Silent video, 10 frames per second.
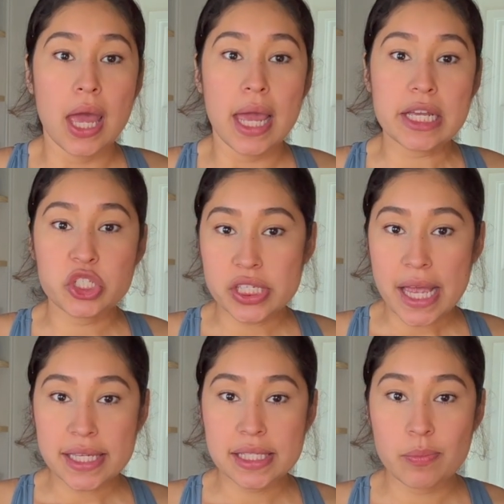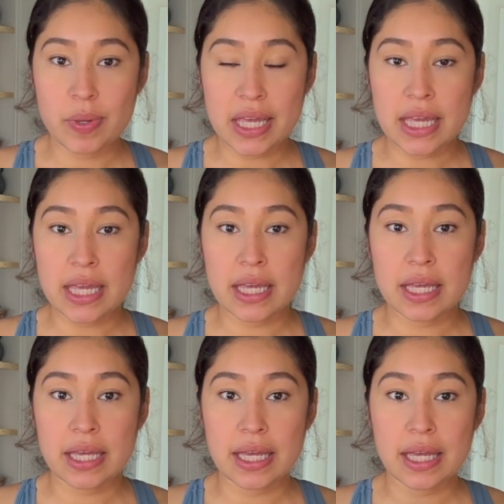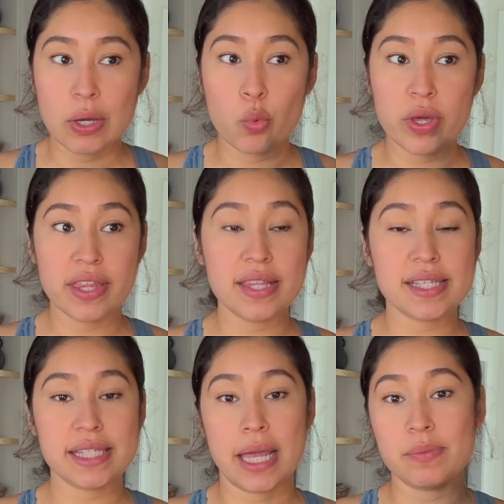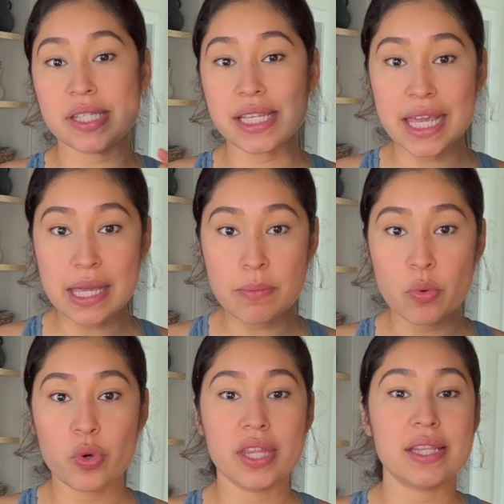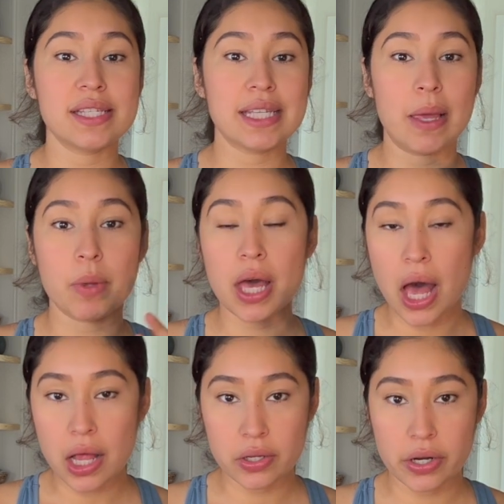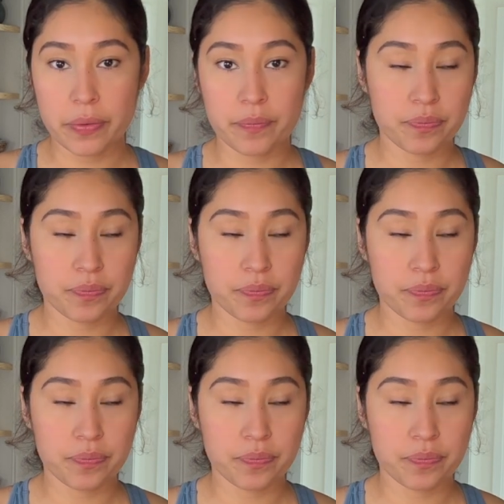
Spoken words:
it just has to be within the same scheme, within the same color.